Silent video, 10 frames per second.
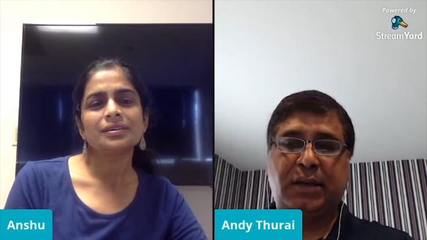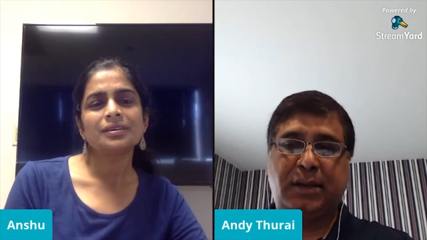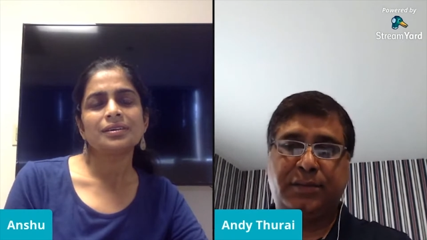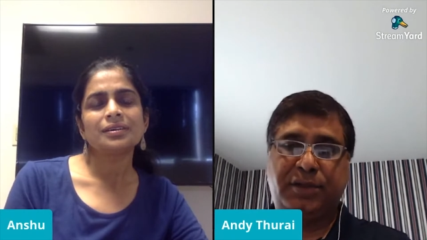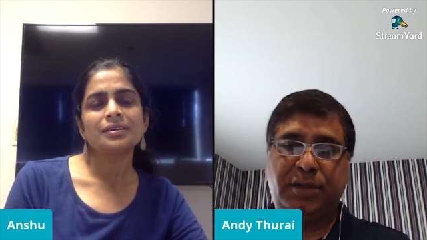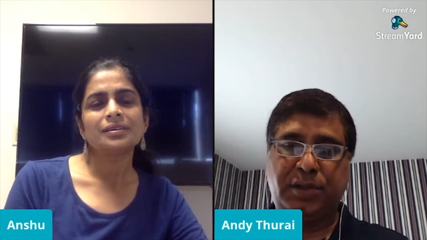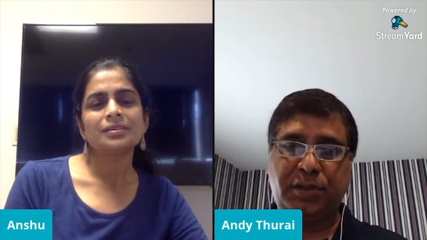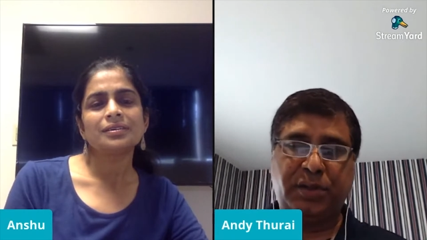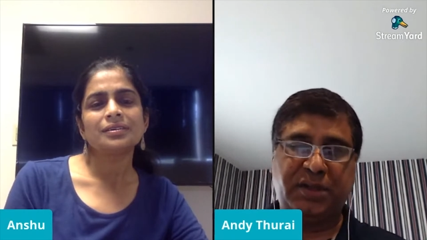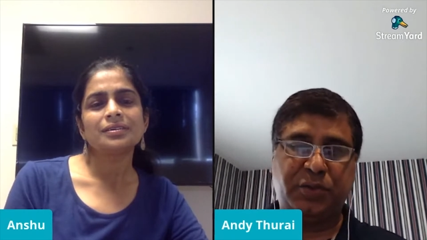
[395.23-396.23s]
Speaker 1: um, to
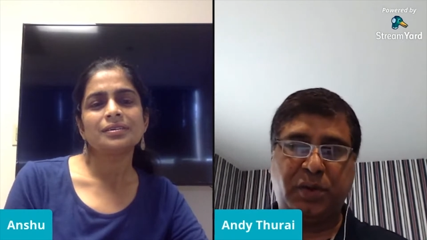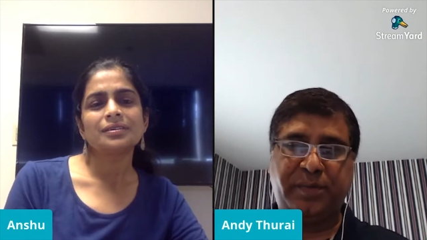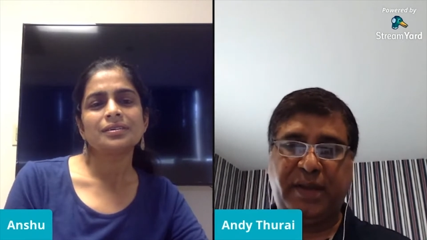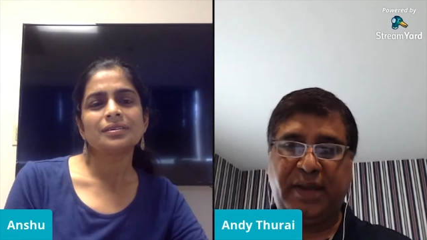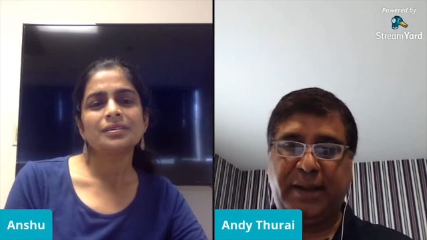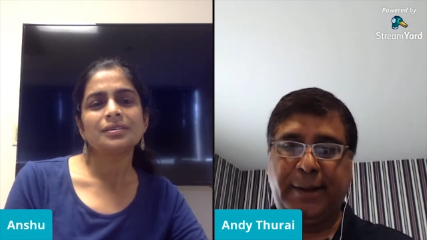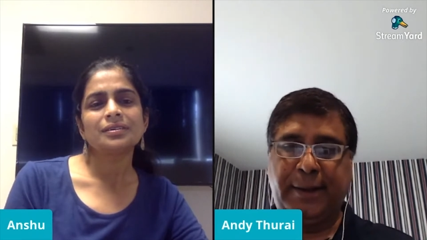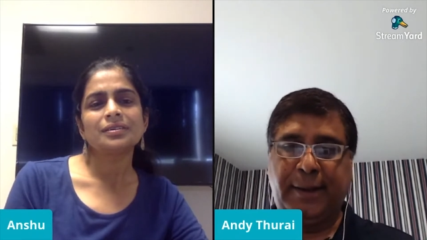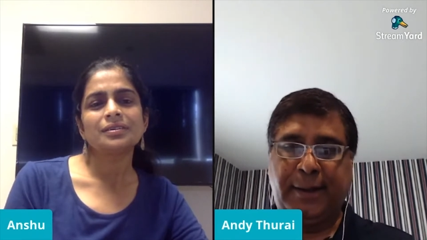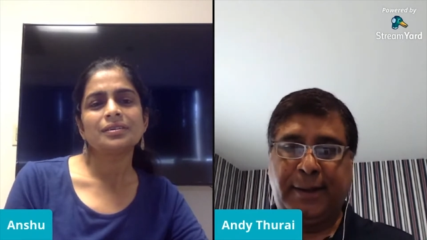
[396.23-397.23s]
do this would be
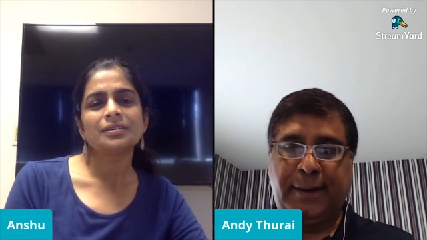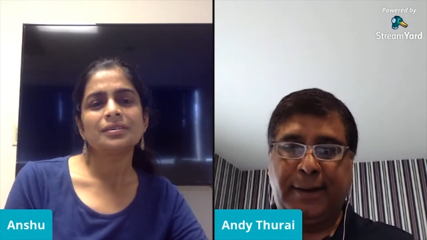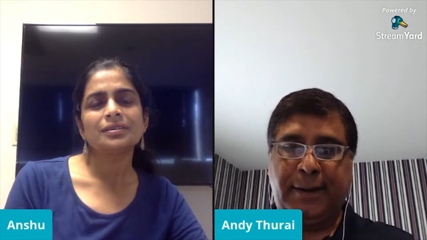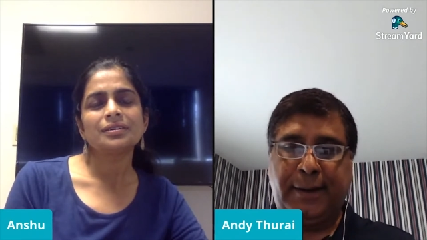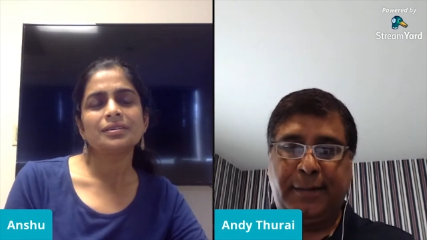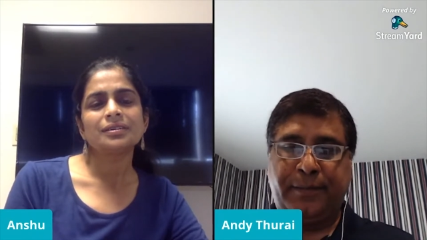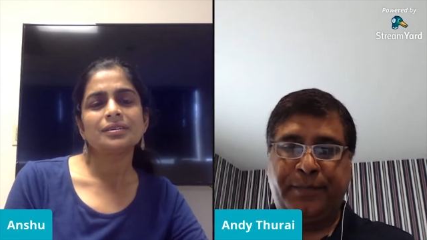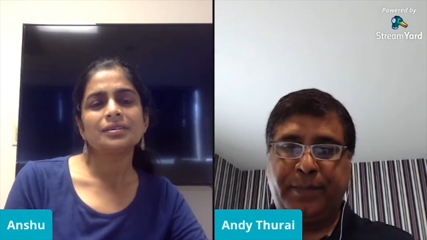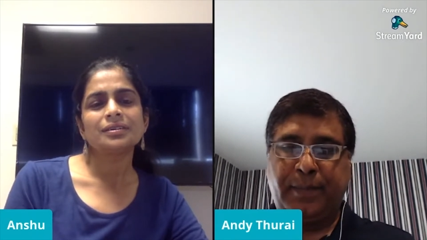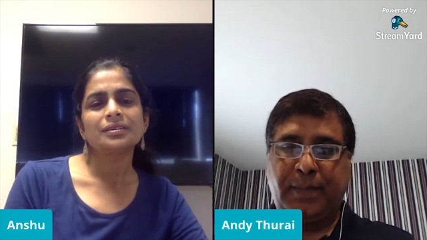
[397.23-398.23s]

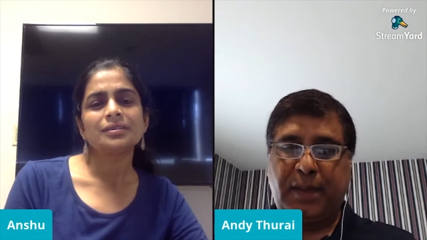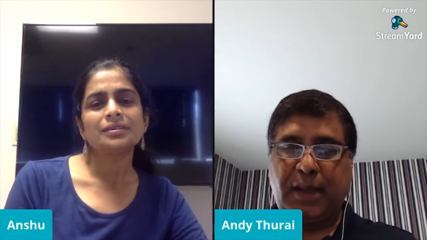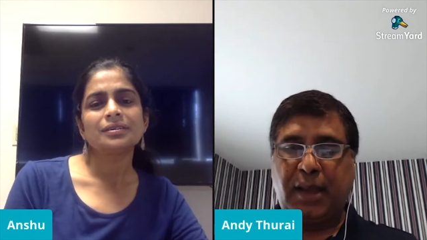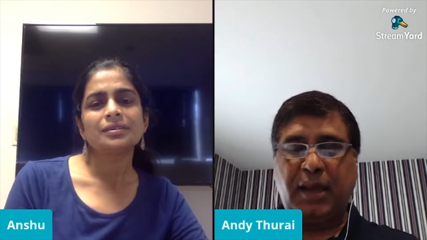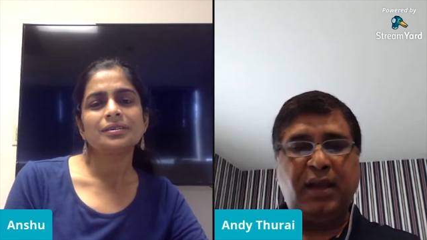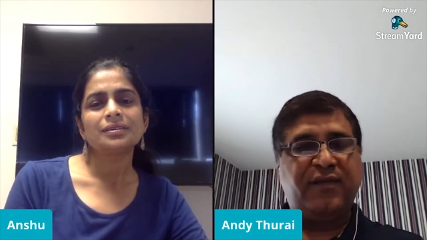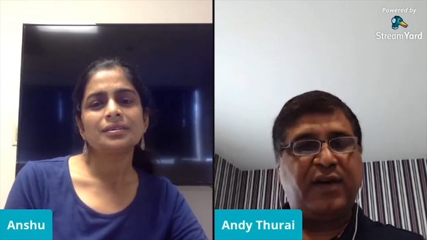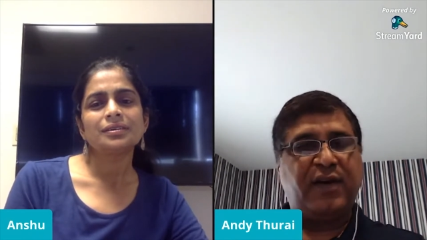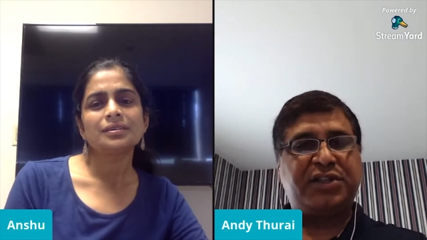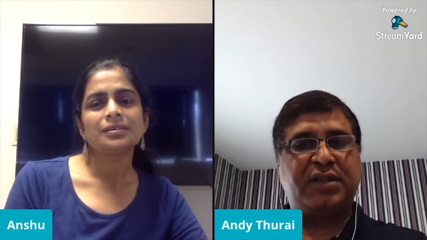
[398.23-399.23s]
um, any
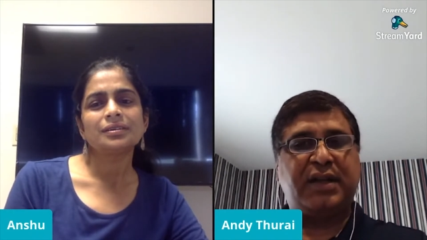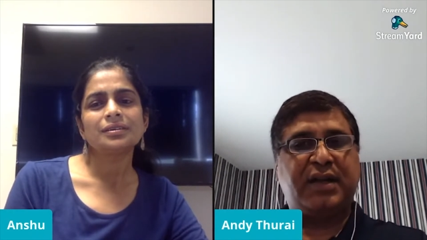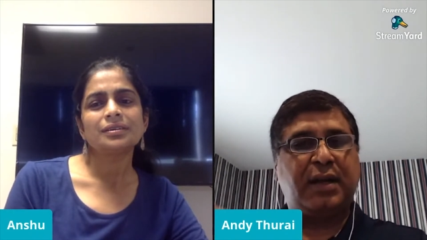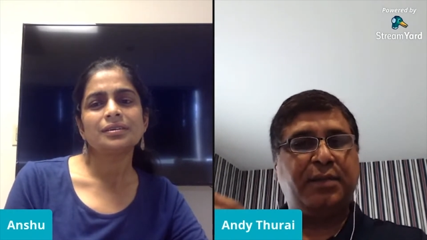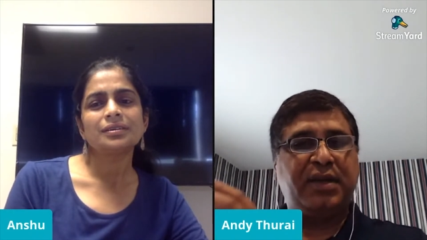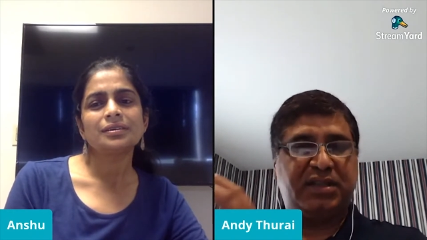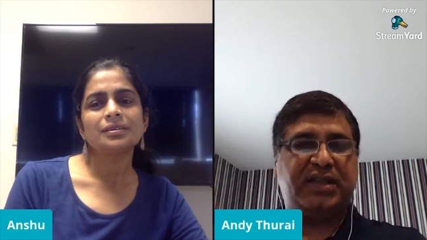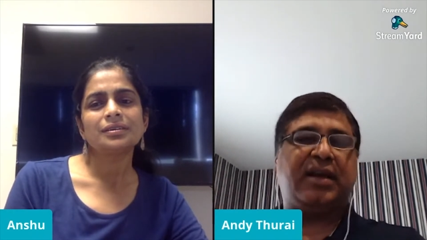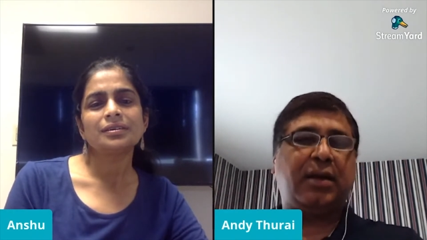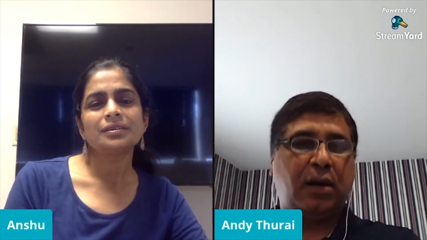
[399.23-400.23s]
function that can be
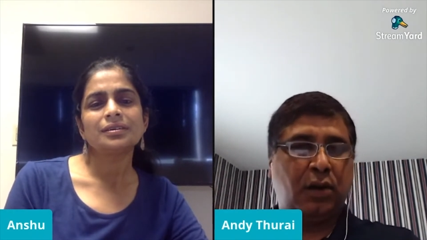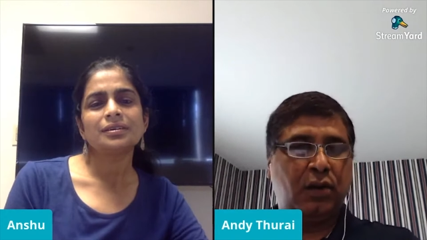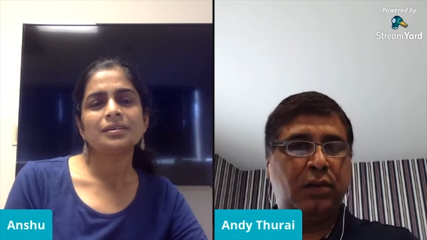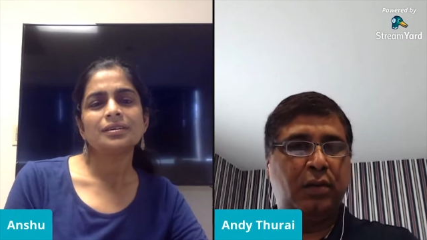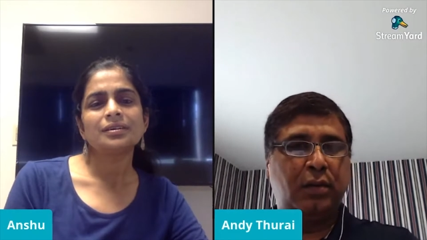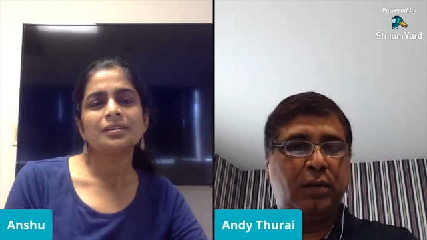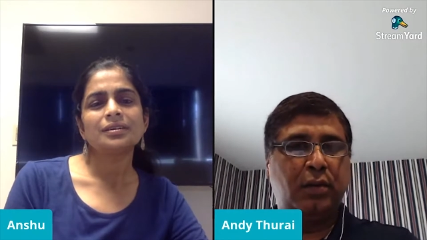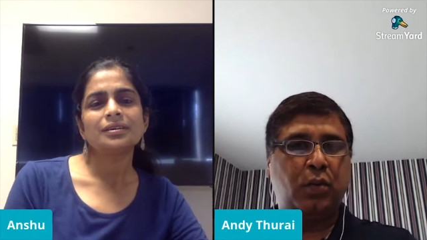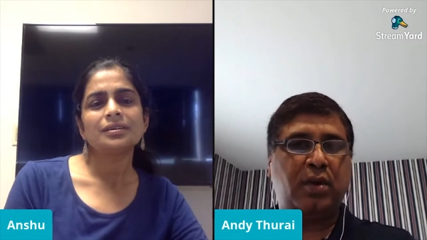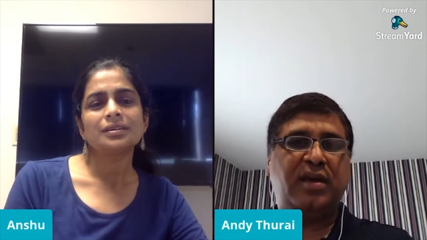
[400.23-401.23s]
standalone
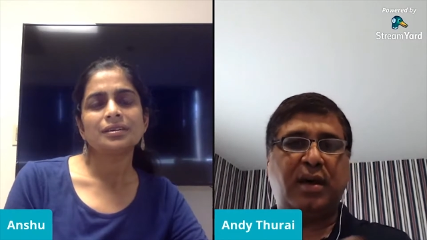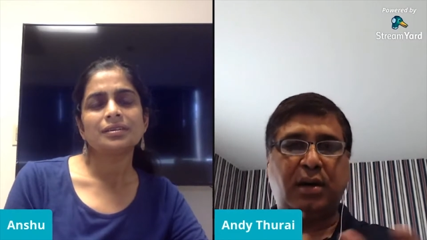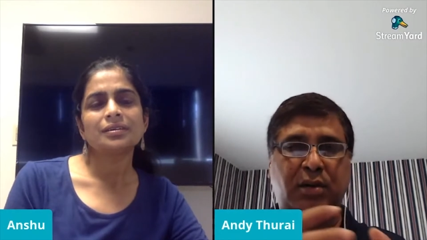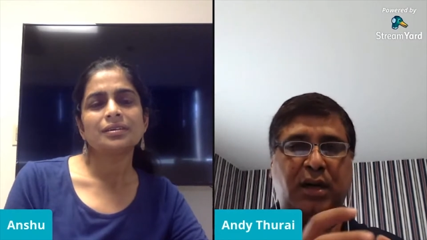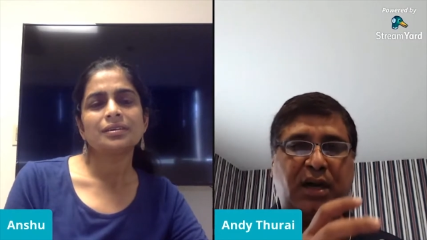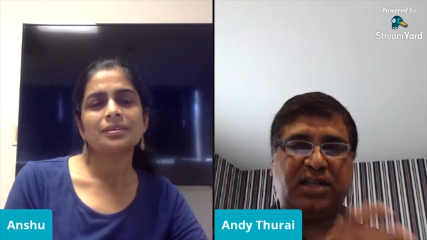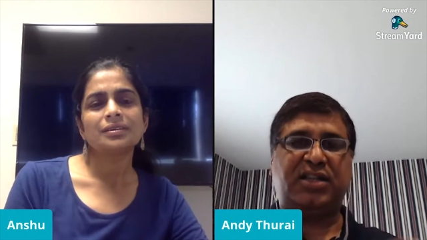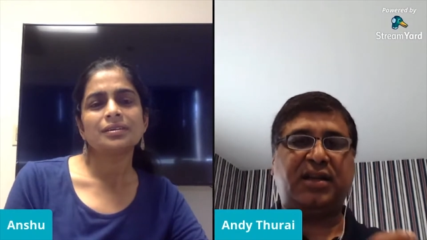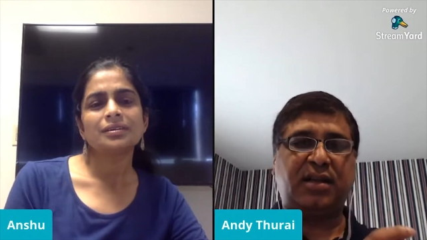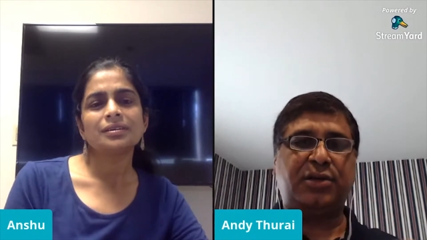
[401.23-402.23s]
without a
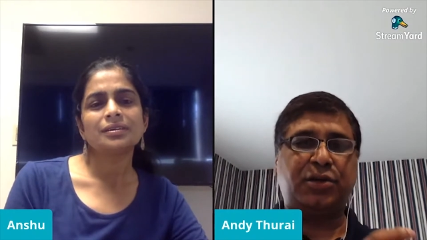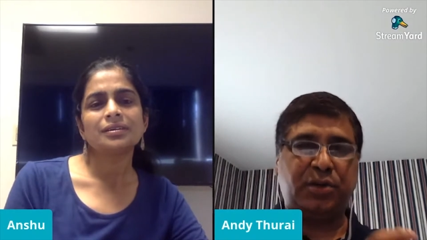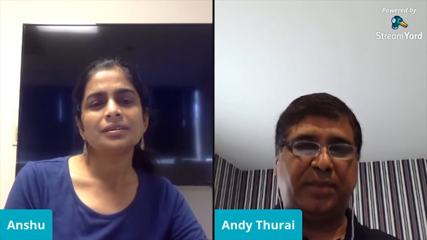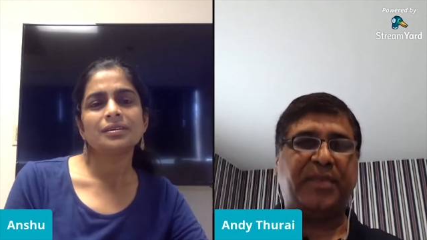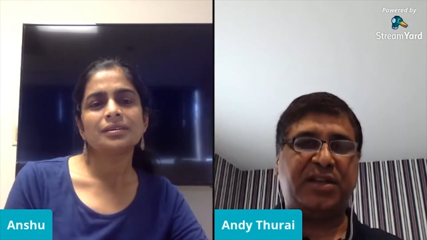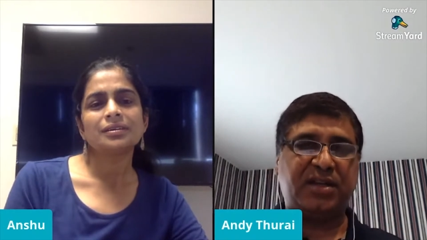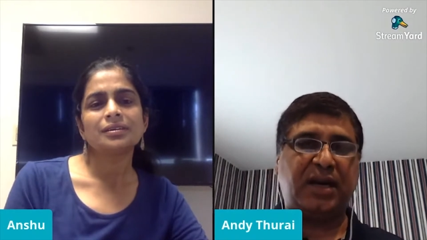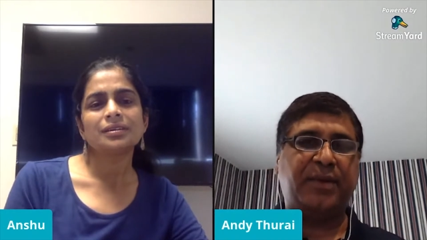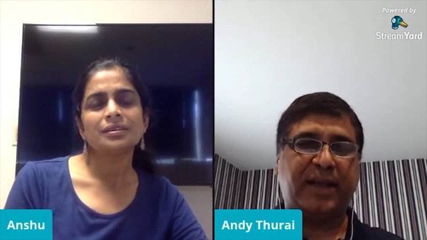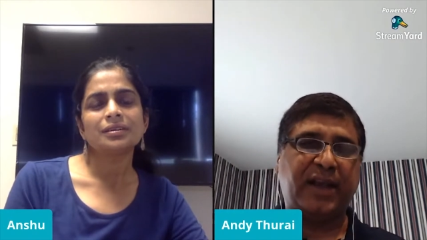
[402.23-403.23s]
tether to the major
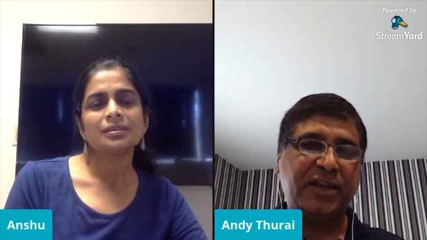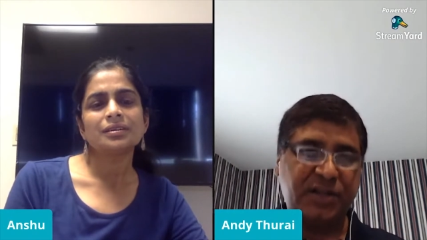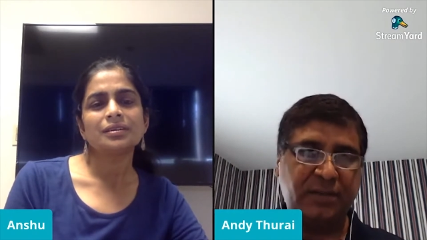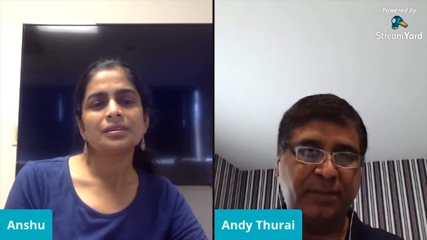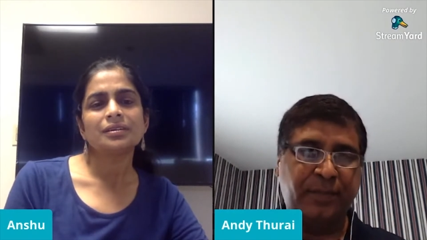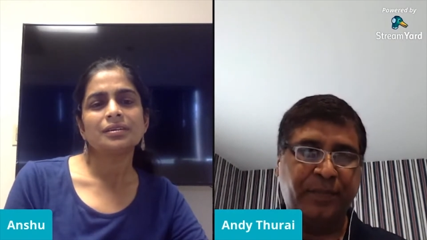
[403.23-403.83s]
application